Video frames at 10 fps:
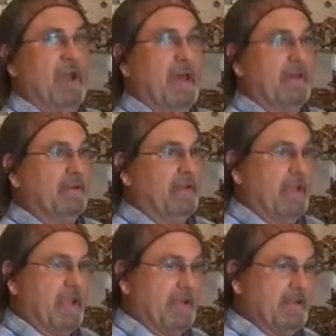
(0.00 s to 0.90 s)
and
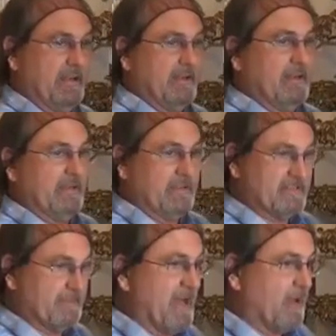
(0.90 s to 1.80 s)
then
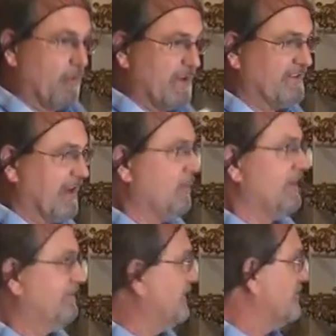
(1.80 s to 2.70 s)
it's about a week till
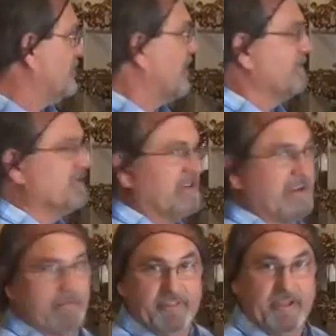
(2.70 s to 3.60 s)
we finished
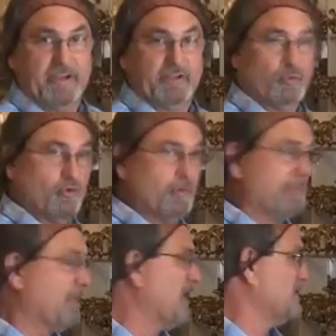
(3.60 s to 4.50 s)
harvesting everything in the room
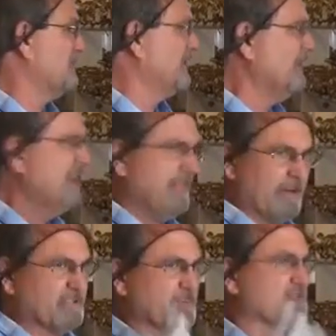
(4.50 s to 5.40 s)
approximately.
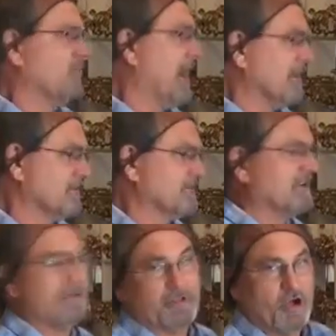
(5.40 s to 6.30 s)
There's some stragglers
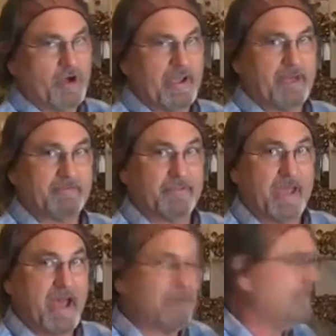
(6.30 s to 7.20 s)
that come along after
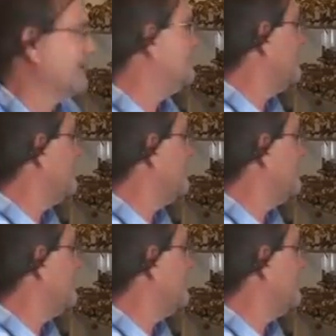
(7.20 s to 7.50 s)
that, but